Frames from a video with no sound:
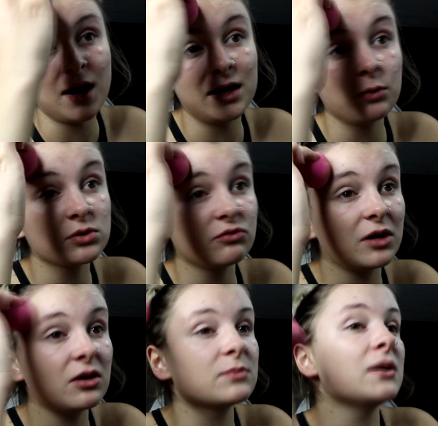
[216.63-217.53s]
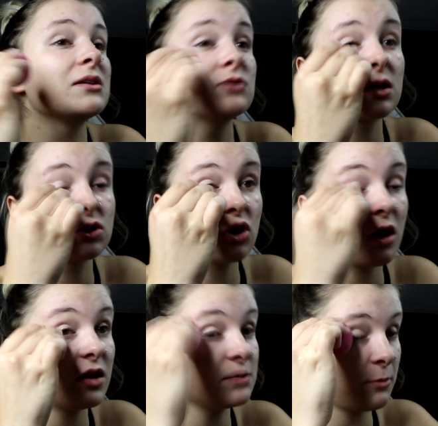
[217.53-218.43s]
And it was a really nice place. It was like a
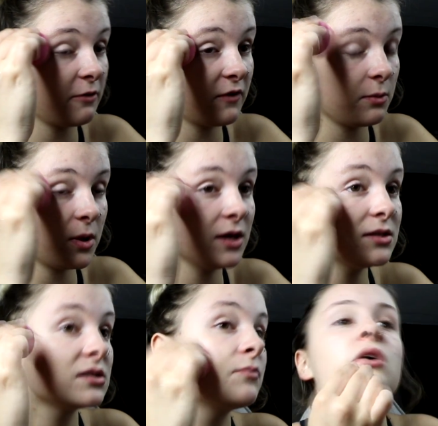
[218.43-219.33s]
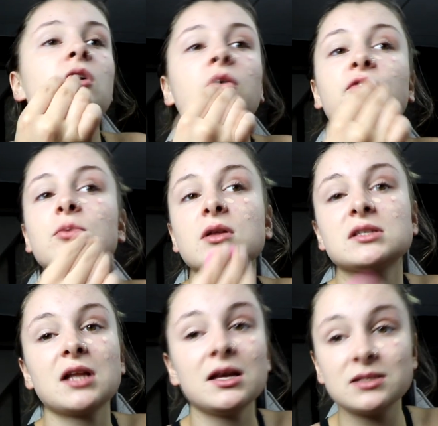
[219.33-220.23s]
Chinese buffet place. A few
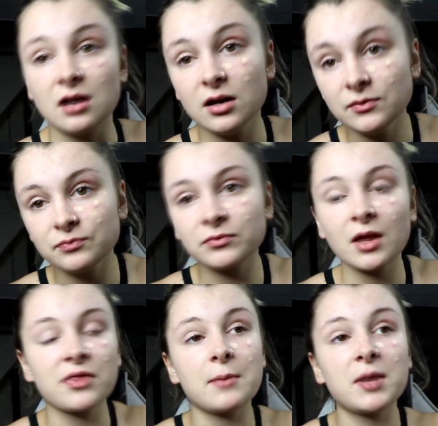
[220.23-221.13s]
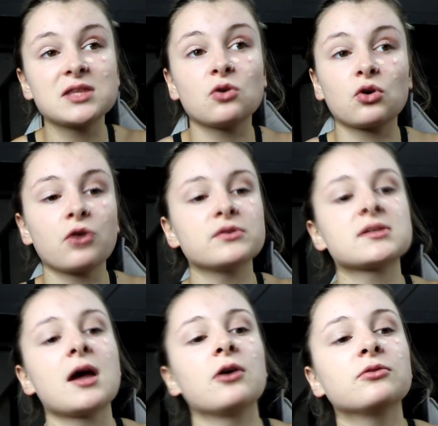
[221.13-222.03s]
months later, that place got
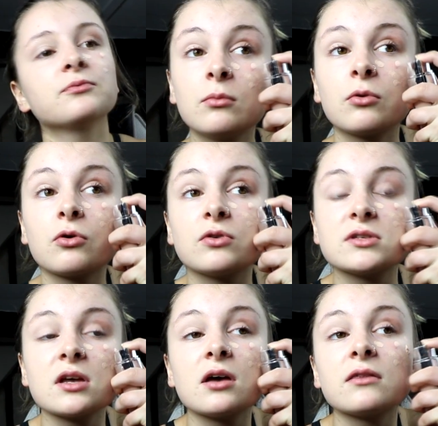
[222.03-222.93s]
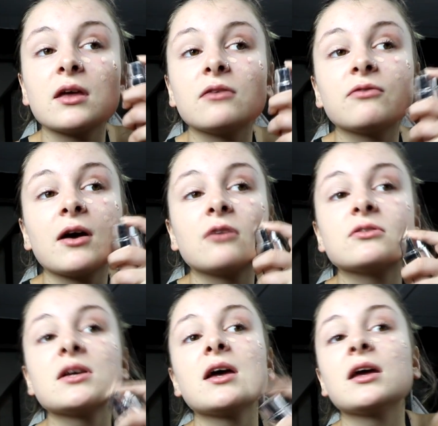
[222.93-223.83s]
closed down because they
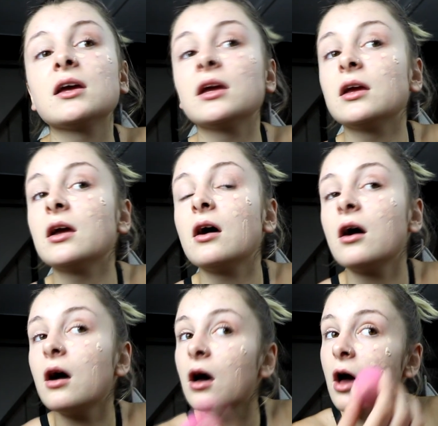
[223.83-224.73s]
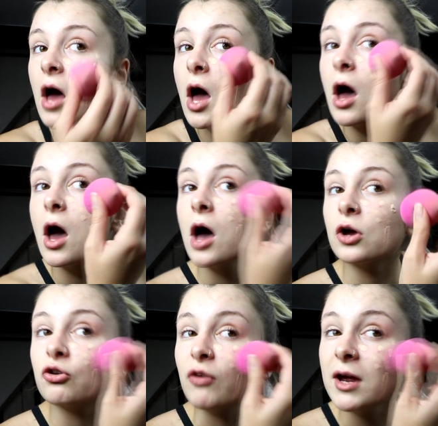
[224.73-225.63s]
found a
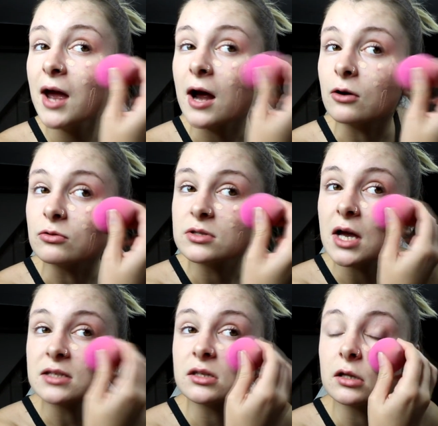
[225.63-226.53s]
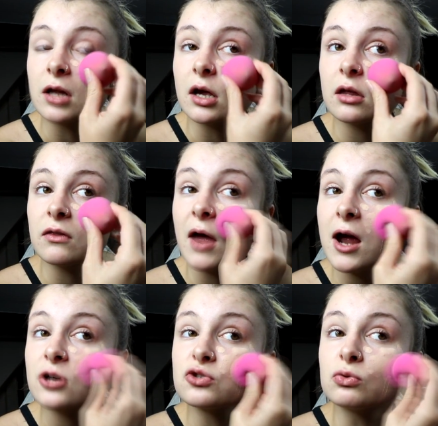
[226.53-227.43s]
greyhound, as in like the
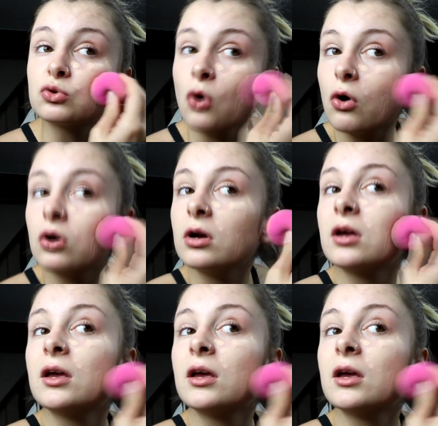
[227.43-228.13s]
actual dog,